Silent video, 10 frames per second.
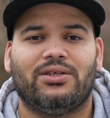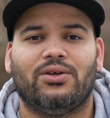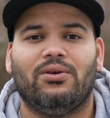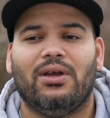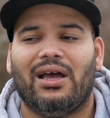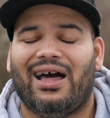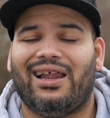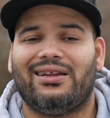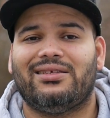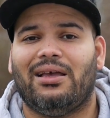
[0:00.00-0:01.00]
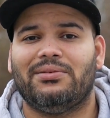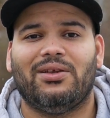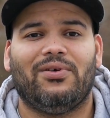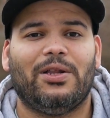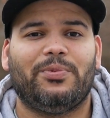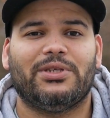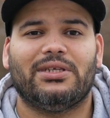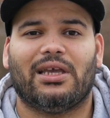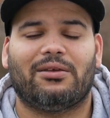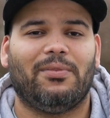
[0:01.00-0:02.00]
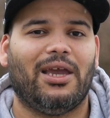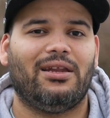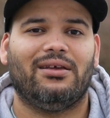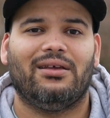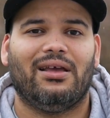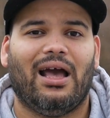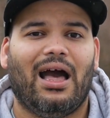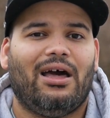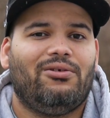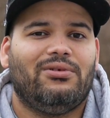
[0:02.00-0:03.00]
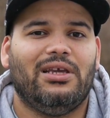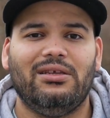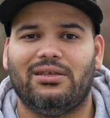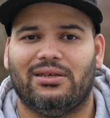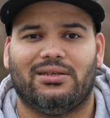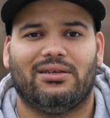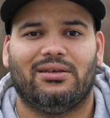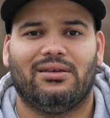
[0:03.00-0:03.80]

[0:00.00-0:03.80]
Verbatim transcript: So a lot of times developers is like, man, I don't need this.